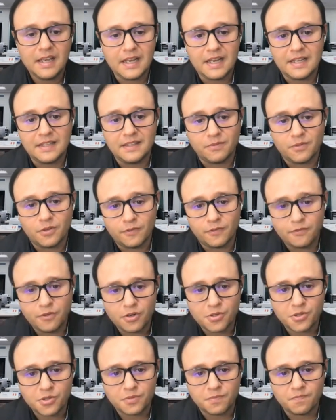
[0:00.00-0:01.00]
And of
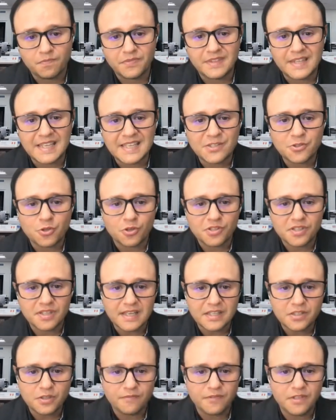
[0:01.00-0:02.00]
course, the
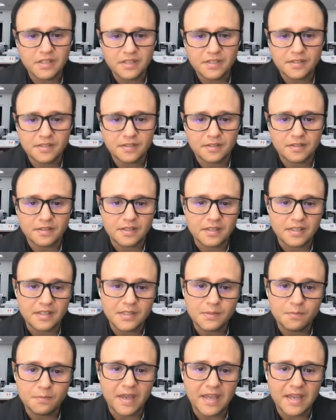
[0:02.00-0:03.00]
success of this
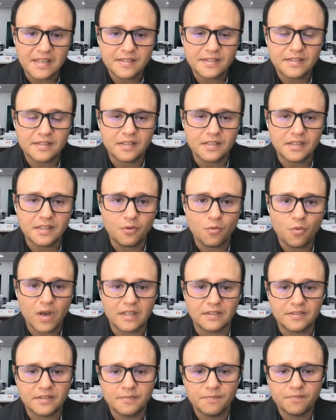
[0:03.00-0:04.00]
is based in
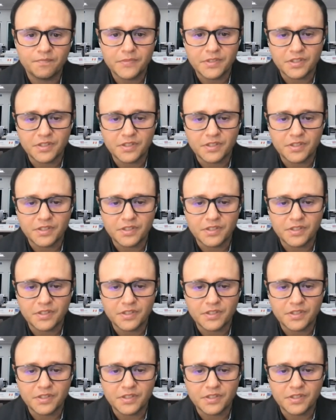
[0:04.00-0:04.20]
what?